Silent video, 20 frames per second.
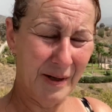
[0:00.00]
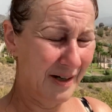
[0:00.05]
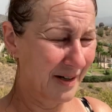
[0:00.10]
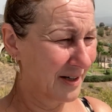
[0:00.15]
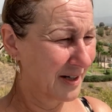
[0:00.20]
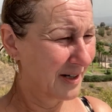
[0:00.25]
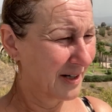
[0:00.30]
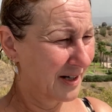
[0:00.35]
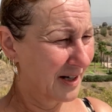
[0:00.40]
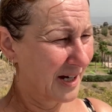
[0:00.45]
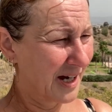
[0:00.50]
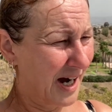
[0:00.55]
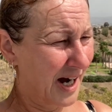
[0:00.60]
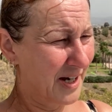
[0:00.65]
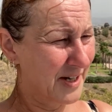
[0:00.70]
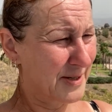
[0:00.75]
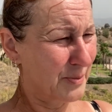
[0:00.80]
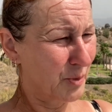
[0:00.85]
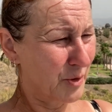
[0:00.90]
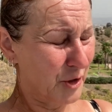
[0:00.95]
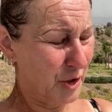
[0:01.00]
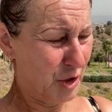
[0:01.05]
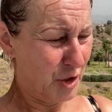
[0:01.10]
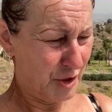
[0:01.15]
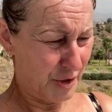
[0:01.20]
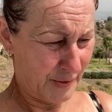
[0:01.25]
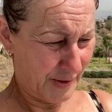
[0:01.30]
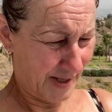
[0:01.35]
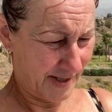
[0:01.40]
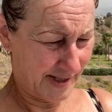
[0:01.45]
And I said, what are you going
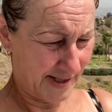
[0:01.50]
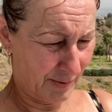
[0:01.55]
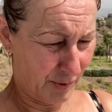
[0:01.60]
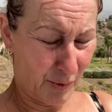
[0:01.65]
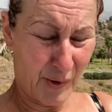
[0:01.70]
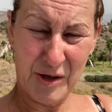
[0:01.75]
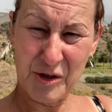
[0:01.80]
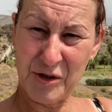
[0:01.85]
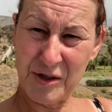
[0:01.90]
to do that summer? He went,